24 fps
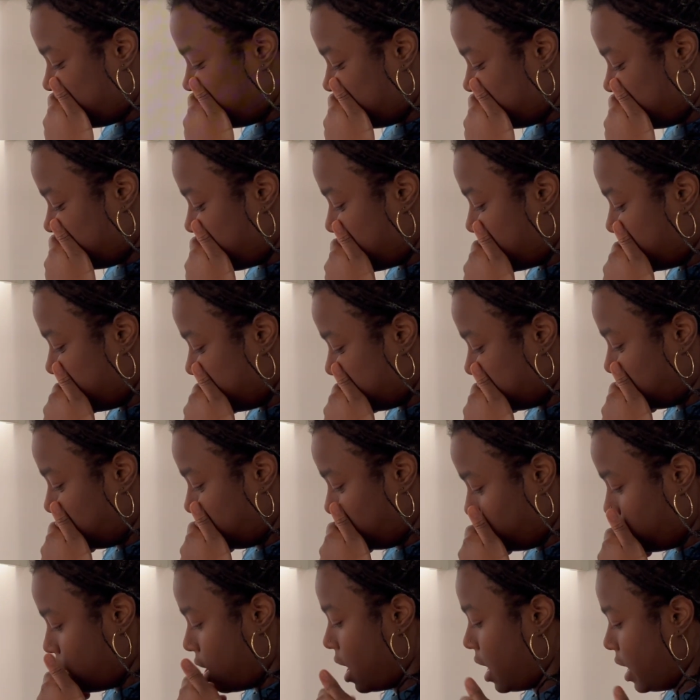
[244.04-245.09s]
But let's
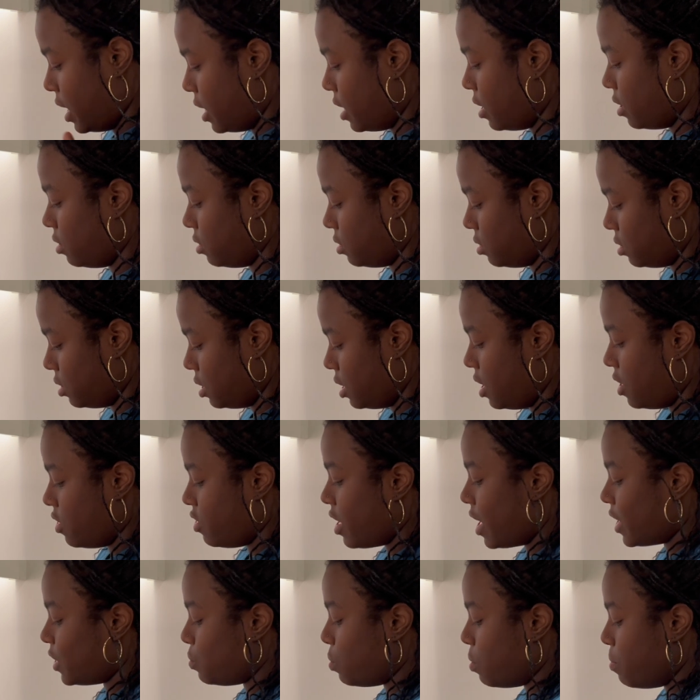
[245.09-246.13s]
try it.
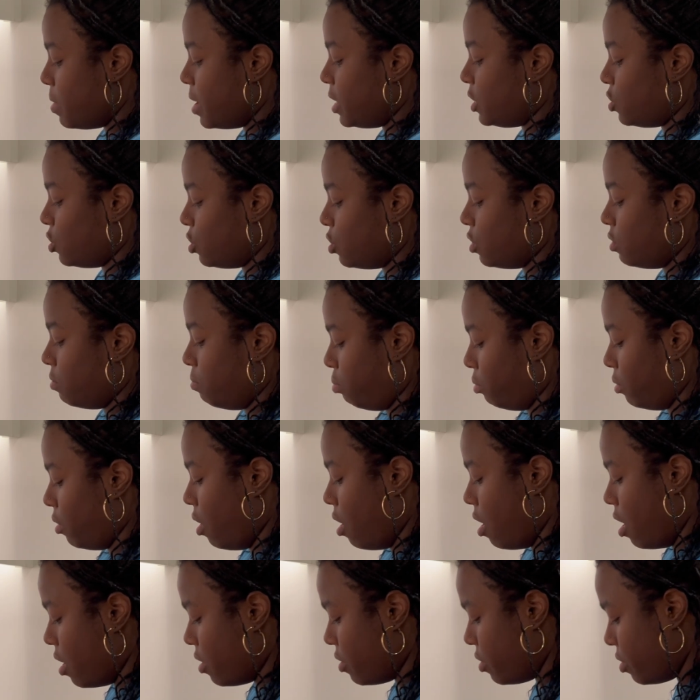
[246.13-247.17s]
That's what makes a good
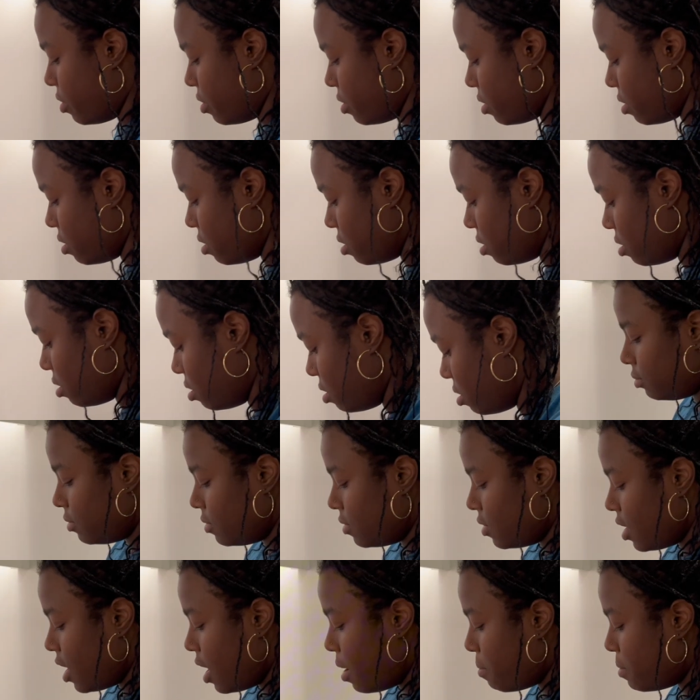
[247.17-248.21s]
broth.
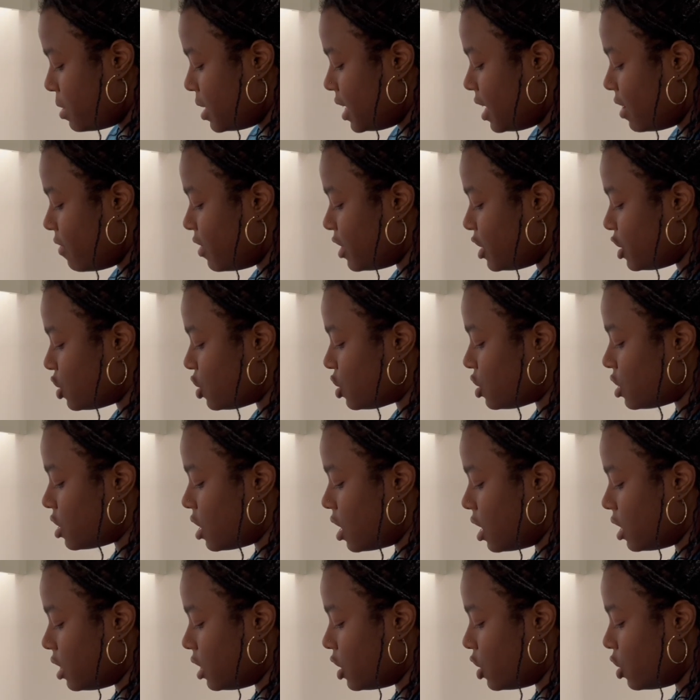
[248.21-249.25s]
I'm gonna give it just
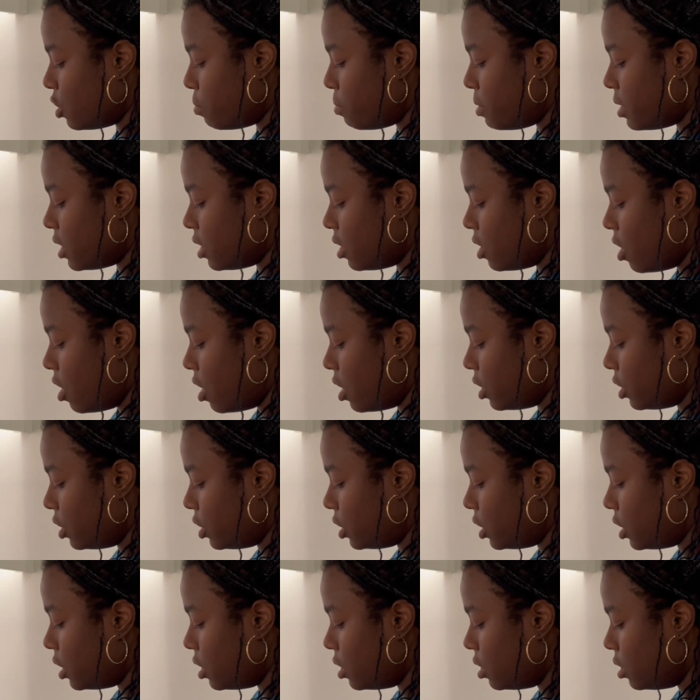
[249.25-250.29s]
a little bit
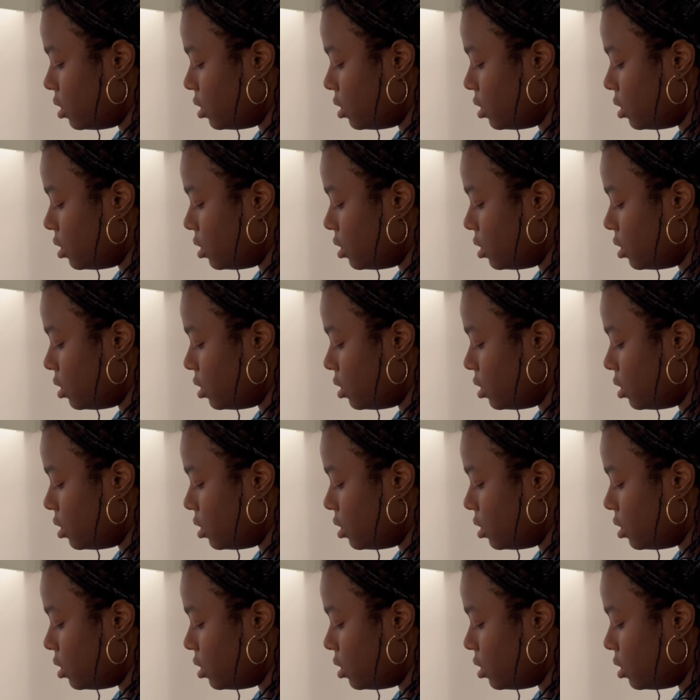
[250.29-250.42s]
longer.